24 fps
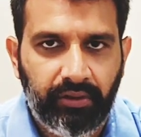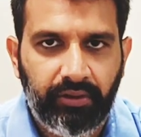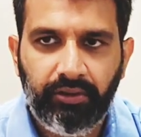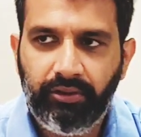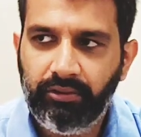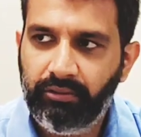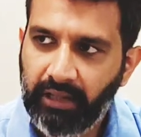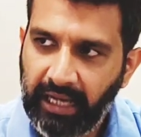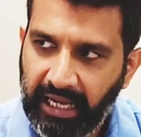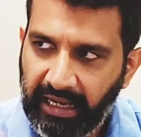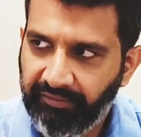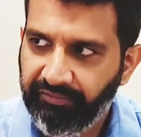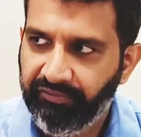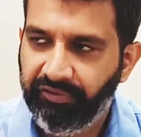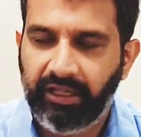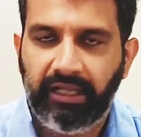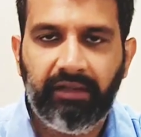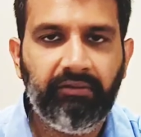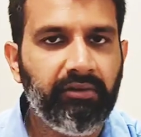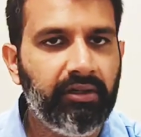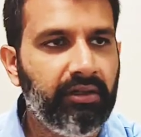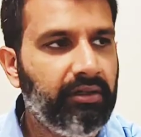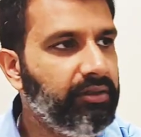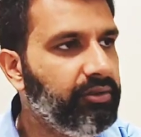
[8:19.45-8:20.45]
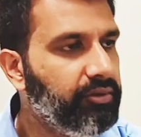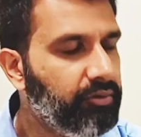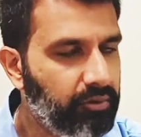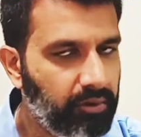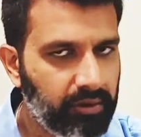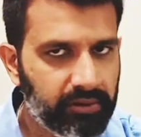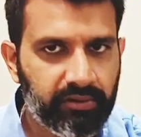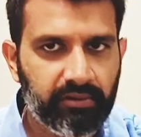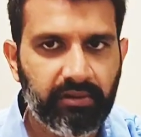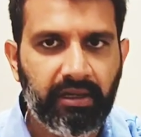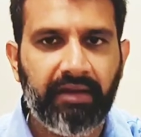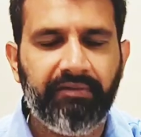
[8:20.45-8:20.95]
You have free will, you
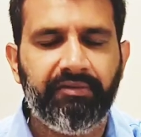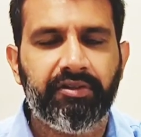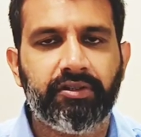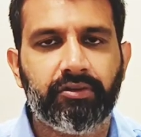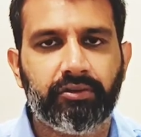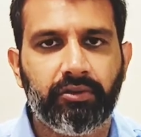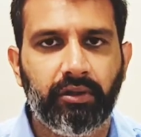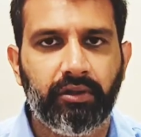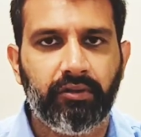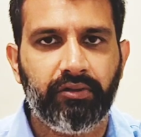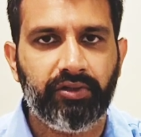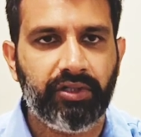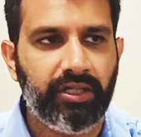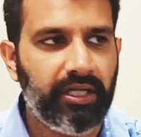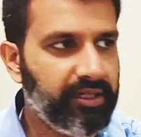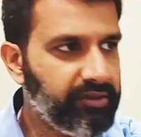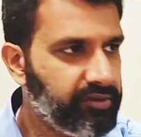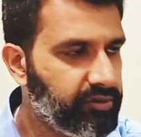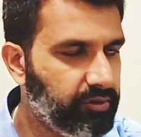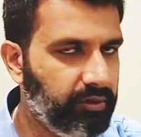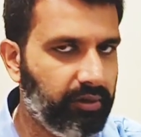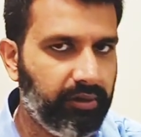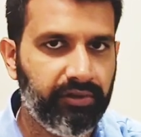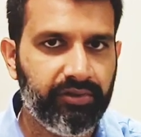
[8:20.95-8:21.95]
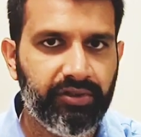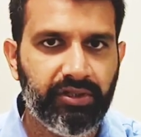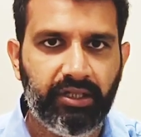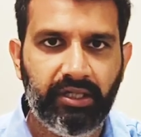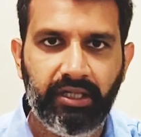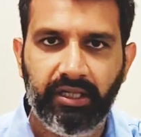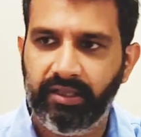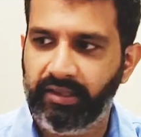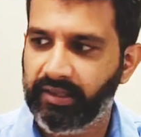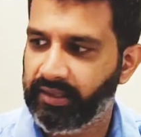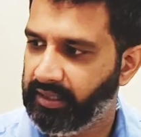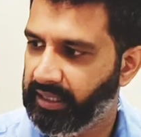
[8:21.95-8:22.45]
also have astrology.
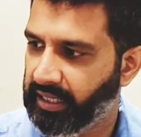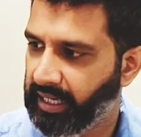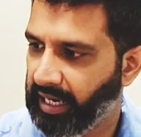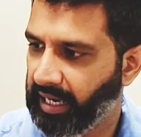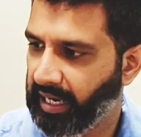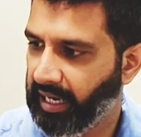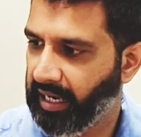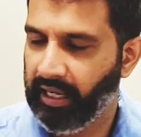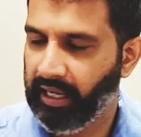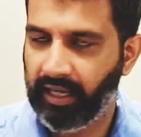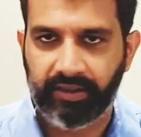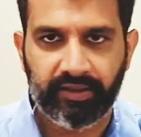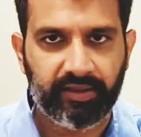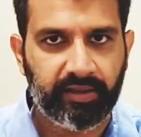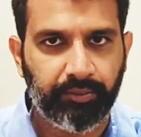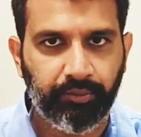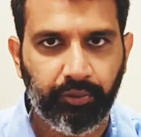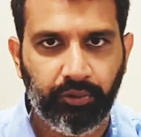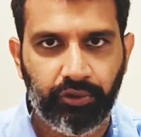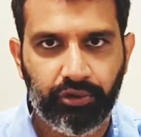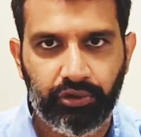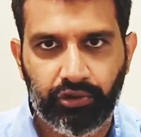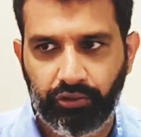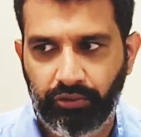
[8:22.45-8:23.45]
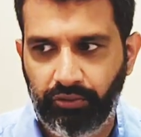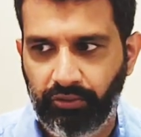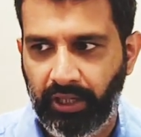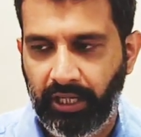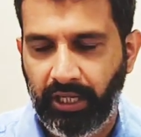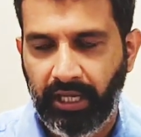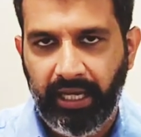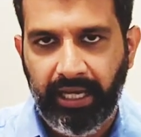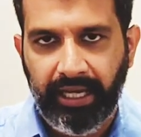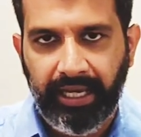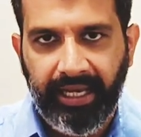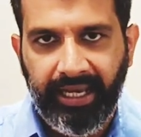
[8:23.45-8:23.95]
Astrology is supposed to
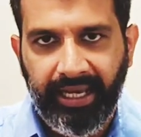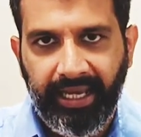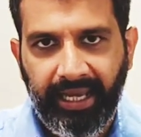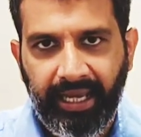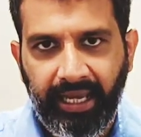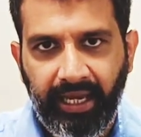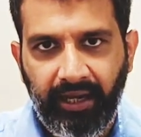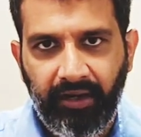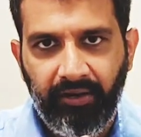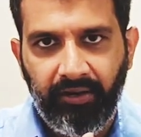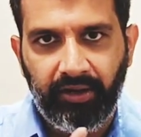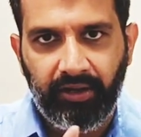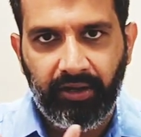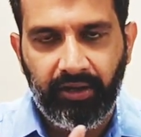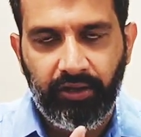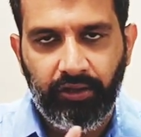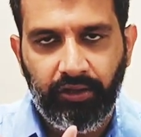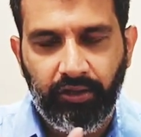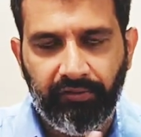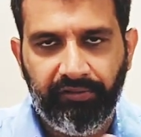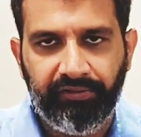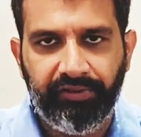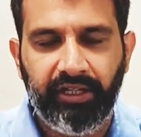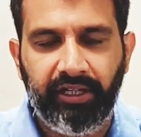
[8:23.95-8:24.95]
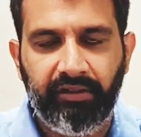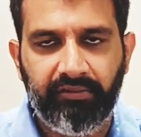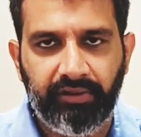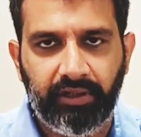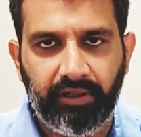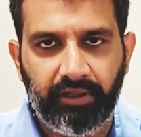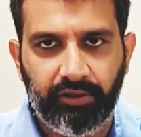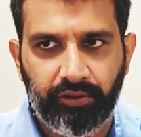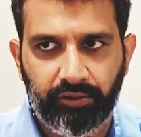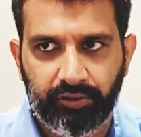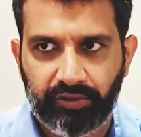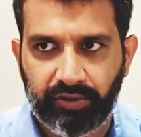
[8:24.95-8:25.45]
aid your free
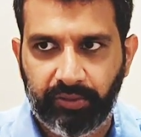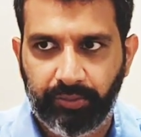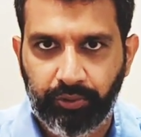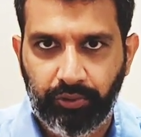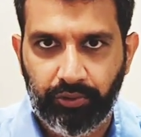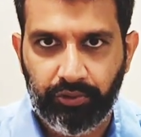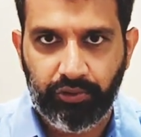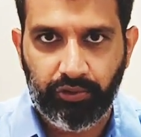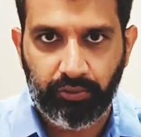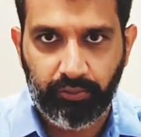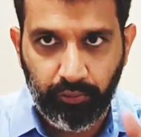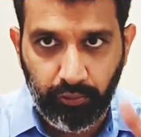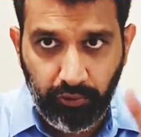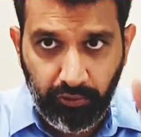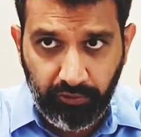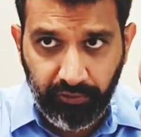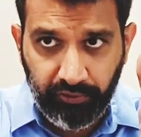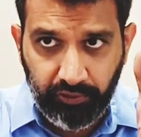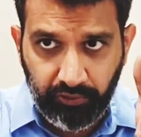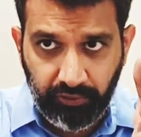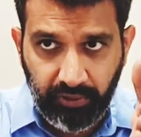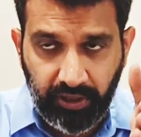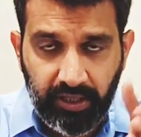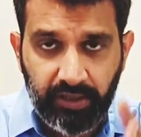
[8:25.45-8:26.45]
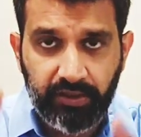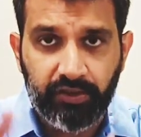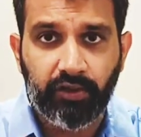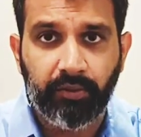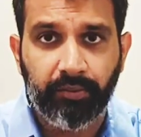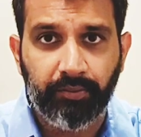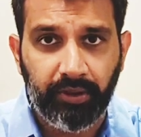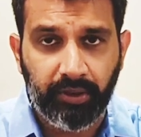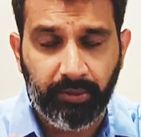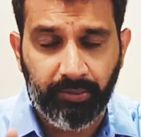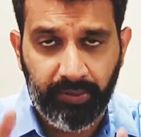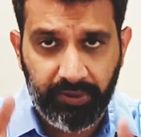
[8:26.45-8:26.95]
will. You're supposed to move towards your
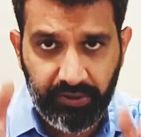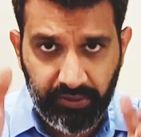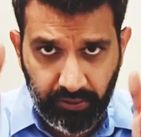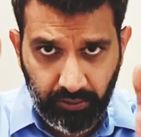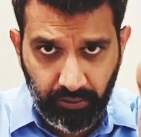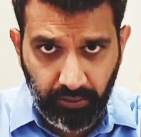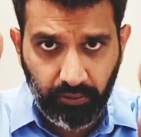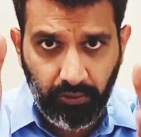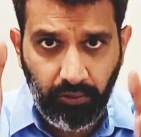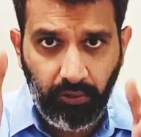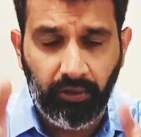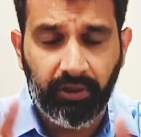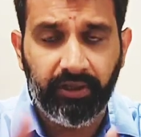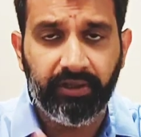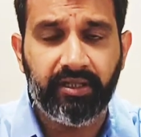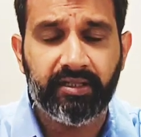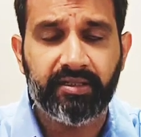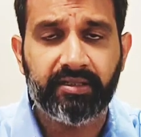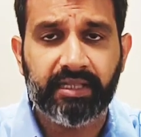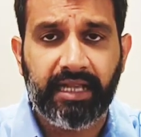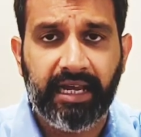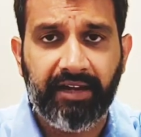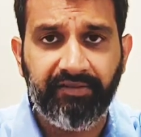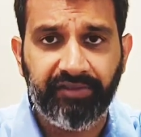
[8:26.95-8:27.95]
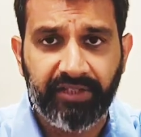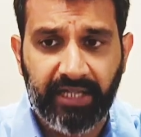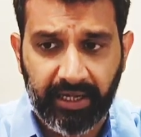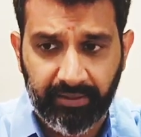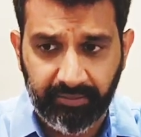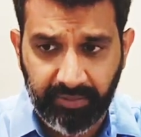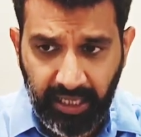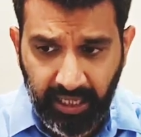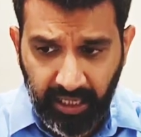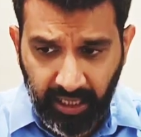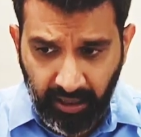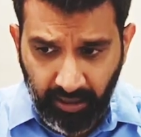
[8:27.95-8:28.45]
purpose, your goal in this
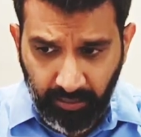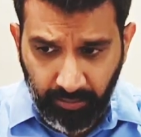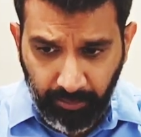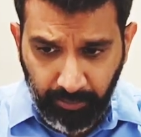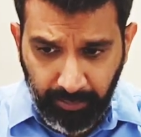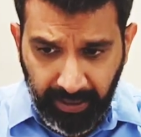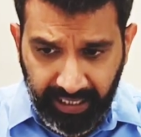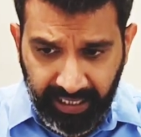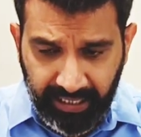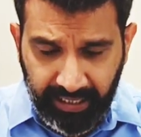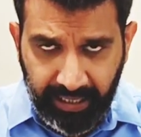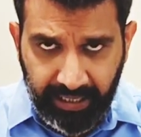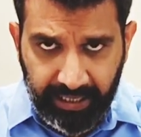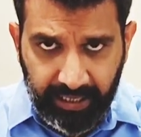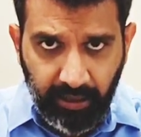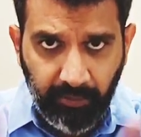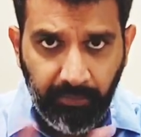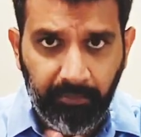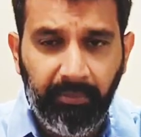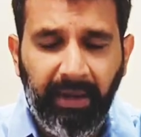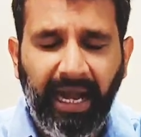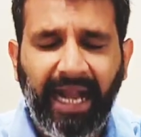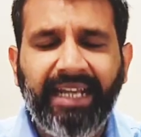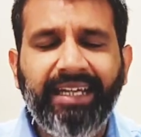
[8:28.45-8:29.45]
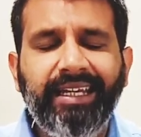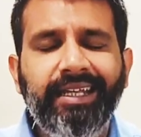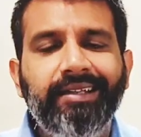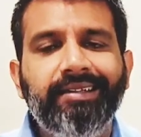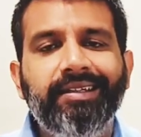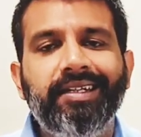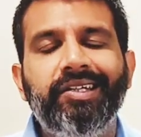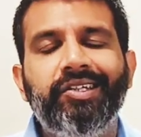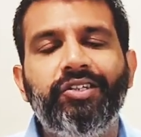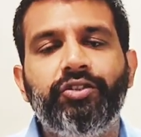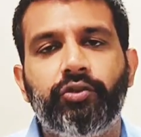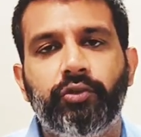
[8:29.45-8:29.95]
lifetime by combining
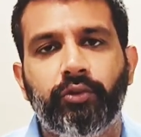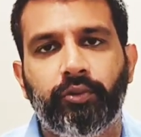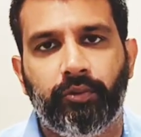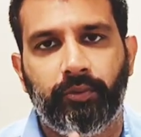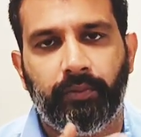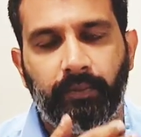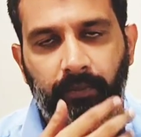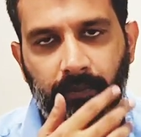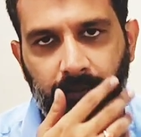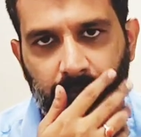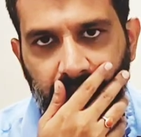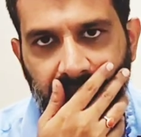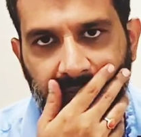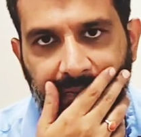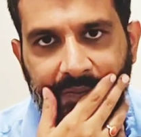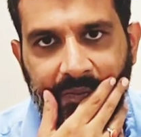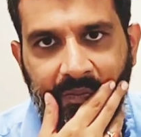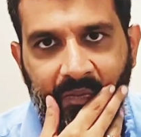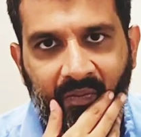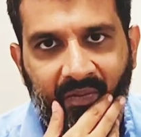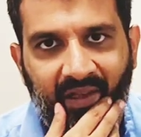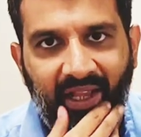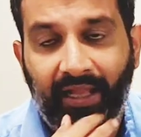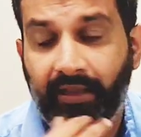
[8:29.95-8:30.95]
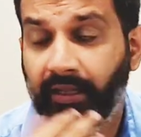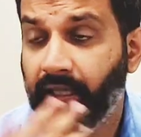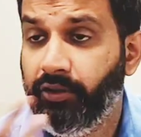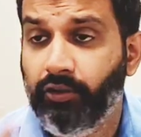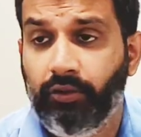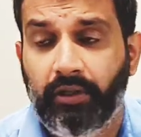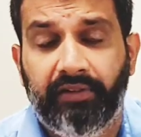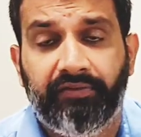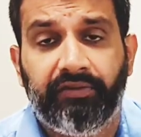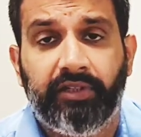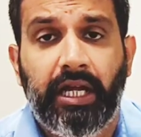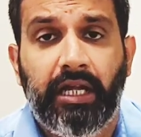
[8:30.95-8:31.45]
these two. And then
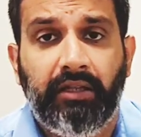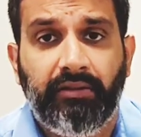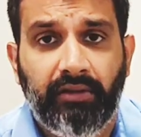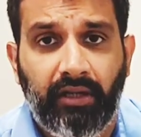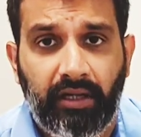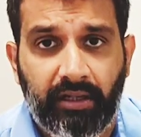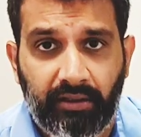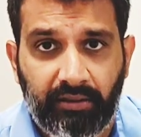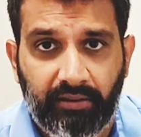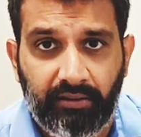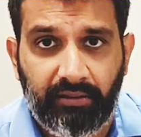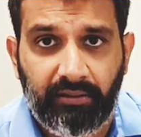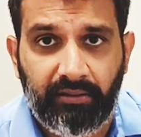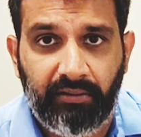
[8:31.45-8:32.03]
you have tantra.